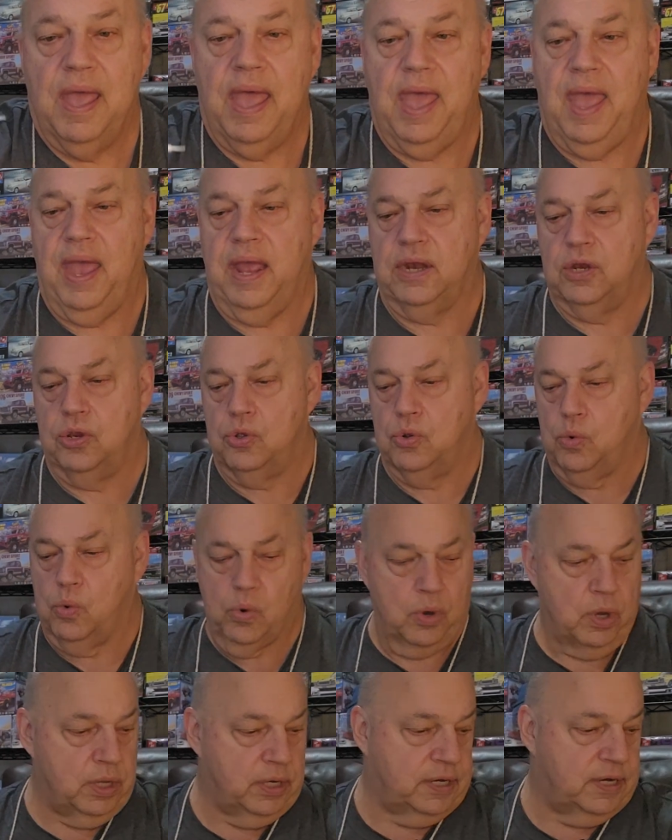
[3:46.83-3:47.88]
And you
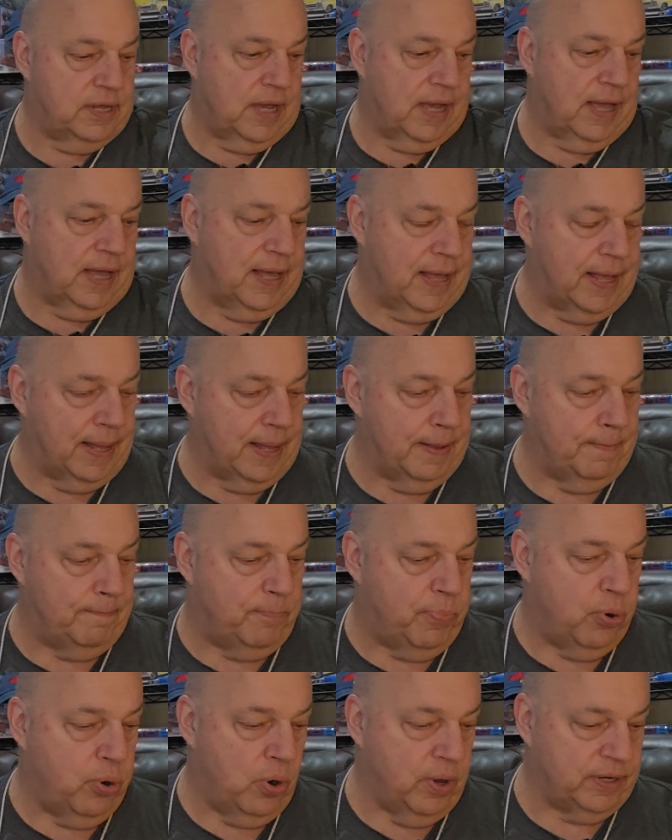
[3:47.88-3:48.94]
would
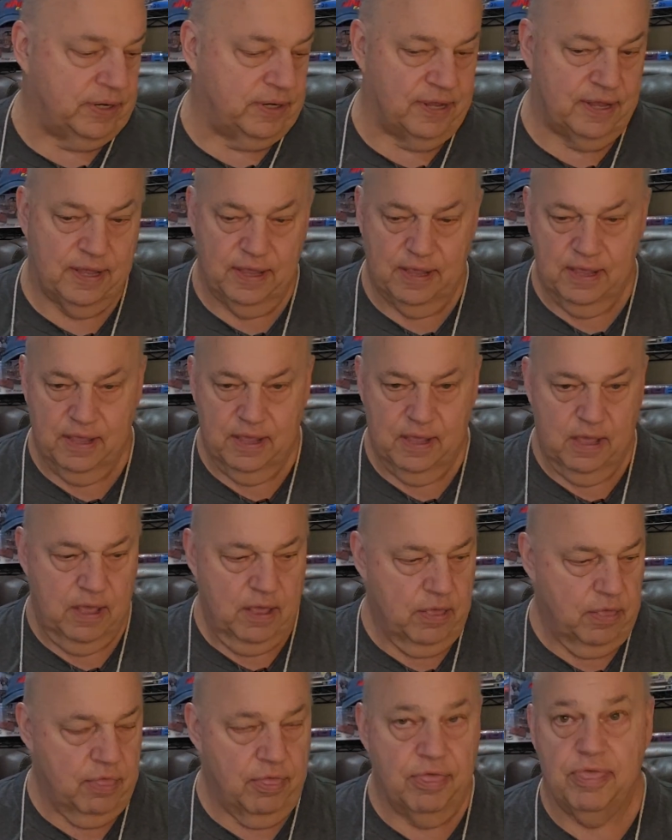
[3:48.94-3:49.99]
put
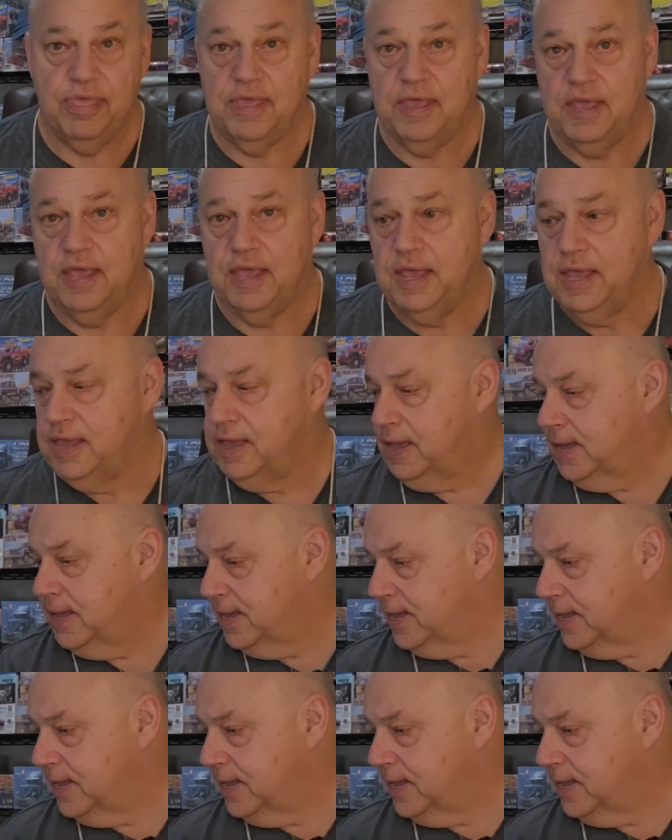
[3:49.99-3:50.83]
the